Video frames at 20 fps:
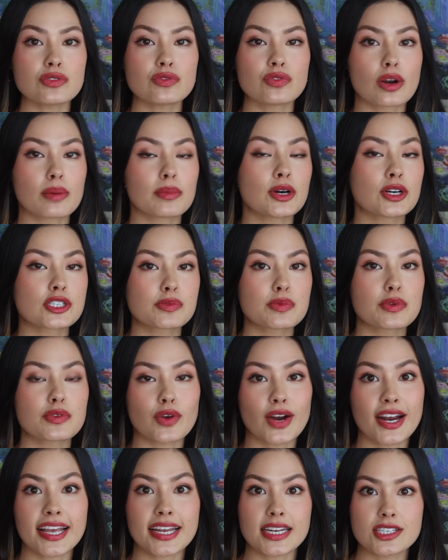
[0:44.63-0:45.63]
and foremost,
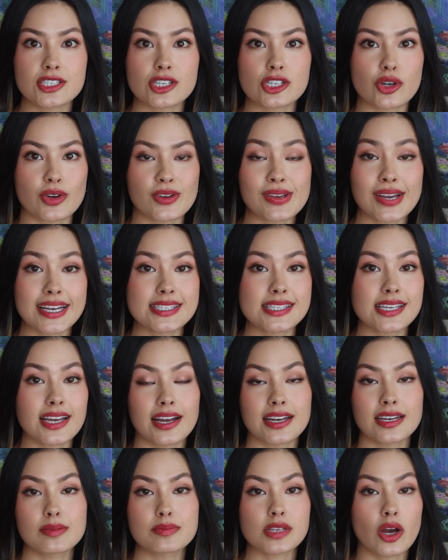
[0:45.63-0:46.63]
before I get into showing you guys the
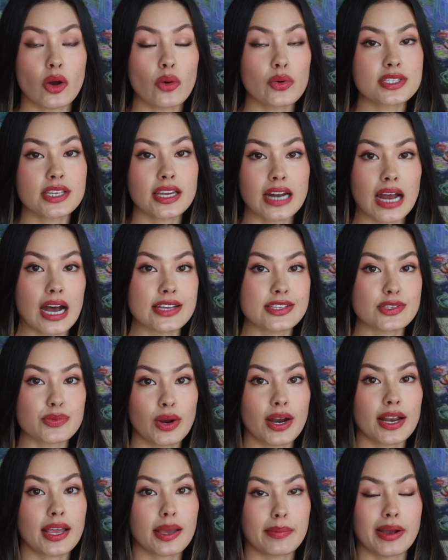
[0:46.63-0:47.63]
items, I always get asked
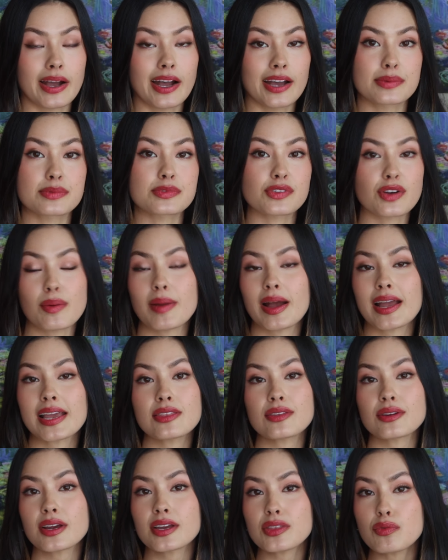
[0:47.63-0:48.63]
where I get my items from. I
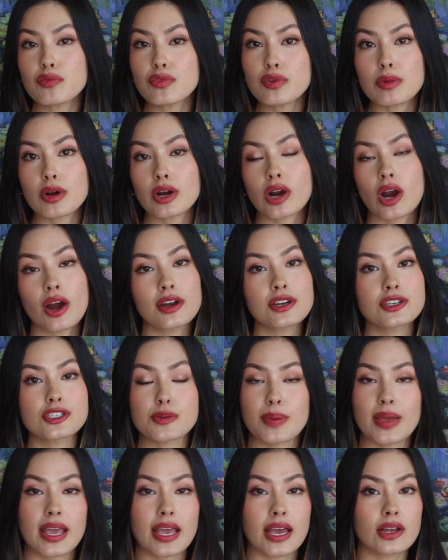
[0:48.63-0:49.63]
either get them from Mercari
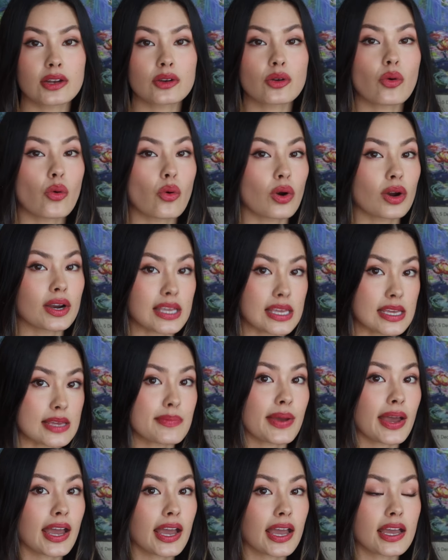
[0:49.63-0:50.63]
Japan or
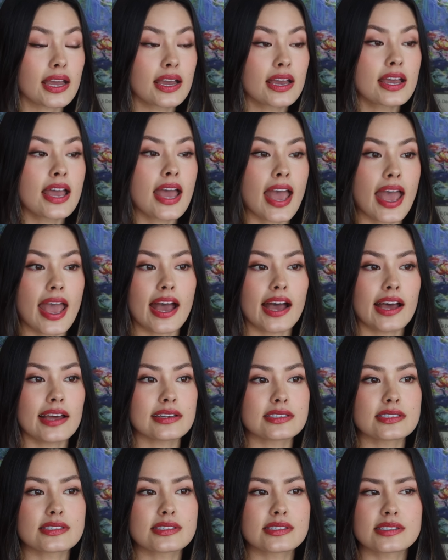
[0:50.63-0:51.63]
eBay,
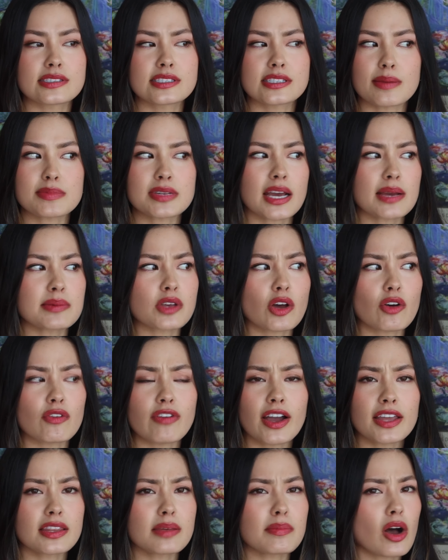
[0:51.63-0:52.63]
and sometimes I'll
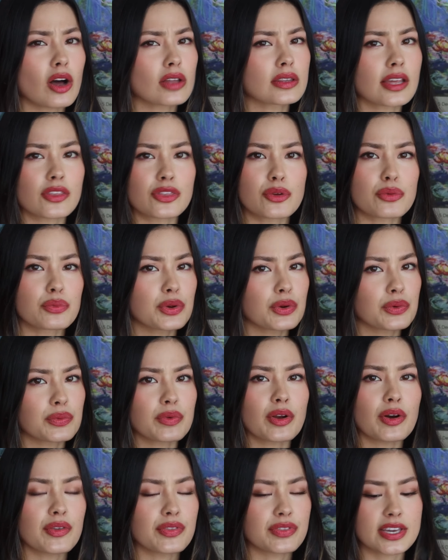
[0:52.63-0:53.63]
find them on like the
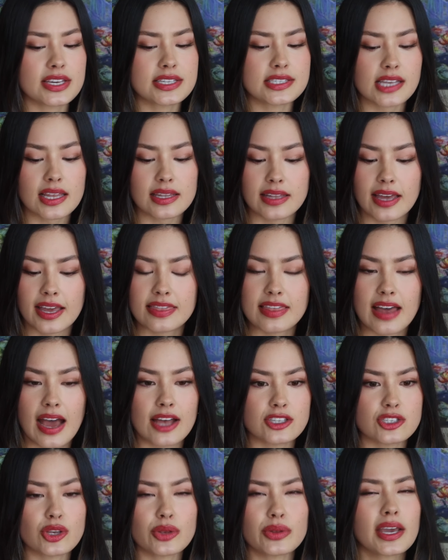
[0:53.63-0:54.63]
RealReal and things like
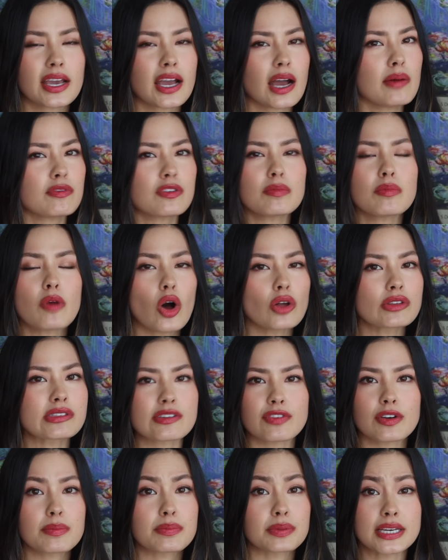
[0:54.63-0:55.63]
that. So they come from all
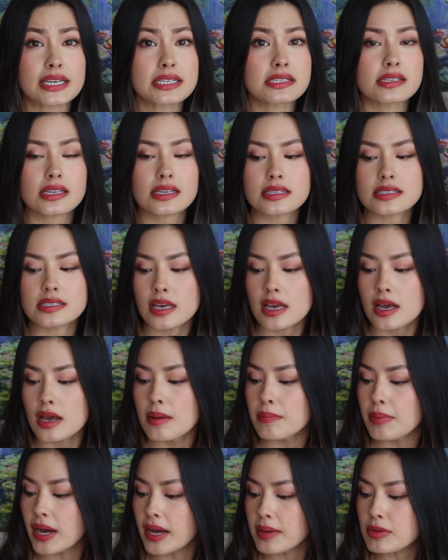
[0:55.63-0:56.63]
different places,
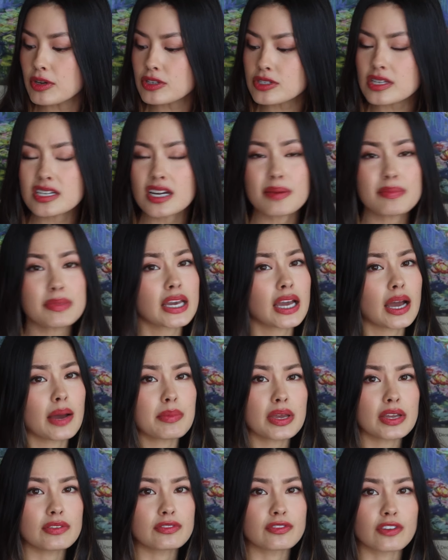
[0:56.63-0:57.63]
but most of the time they come
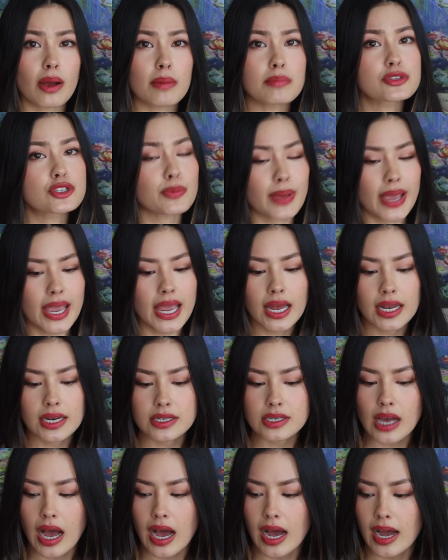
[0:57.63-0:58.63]
in from
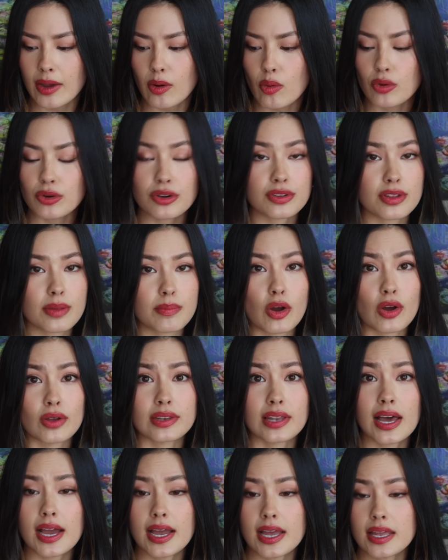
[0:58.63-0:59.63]
Japan. I order them
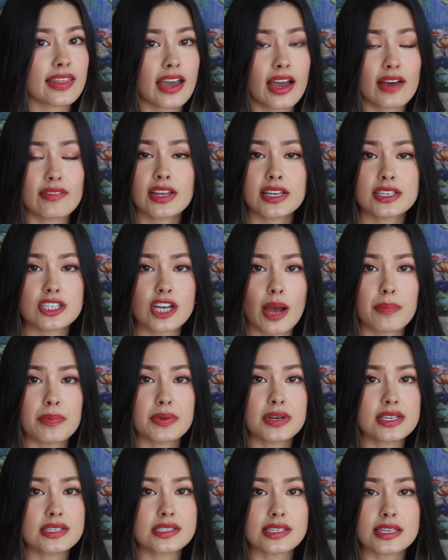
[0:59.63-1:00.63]
online. They have like
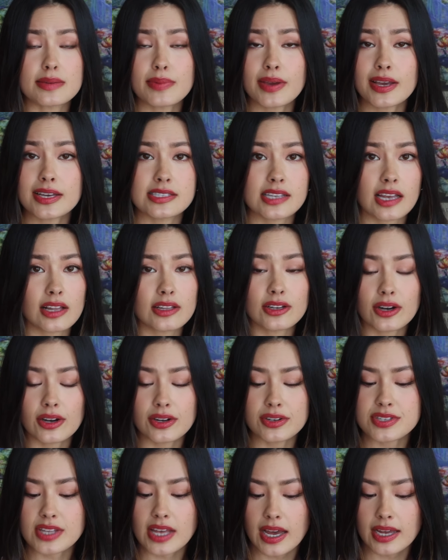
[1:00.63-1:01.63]
Japanese eBay
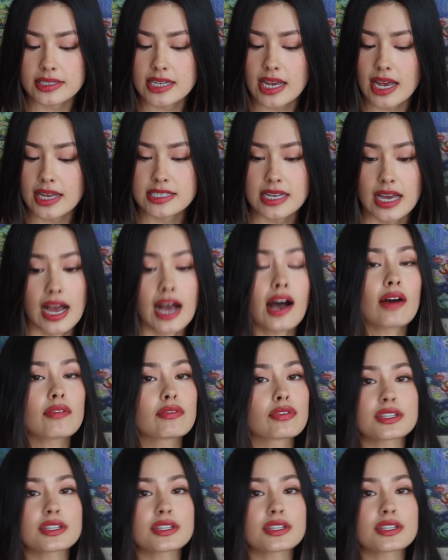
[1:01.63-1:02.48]
sellers that tend to have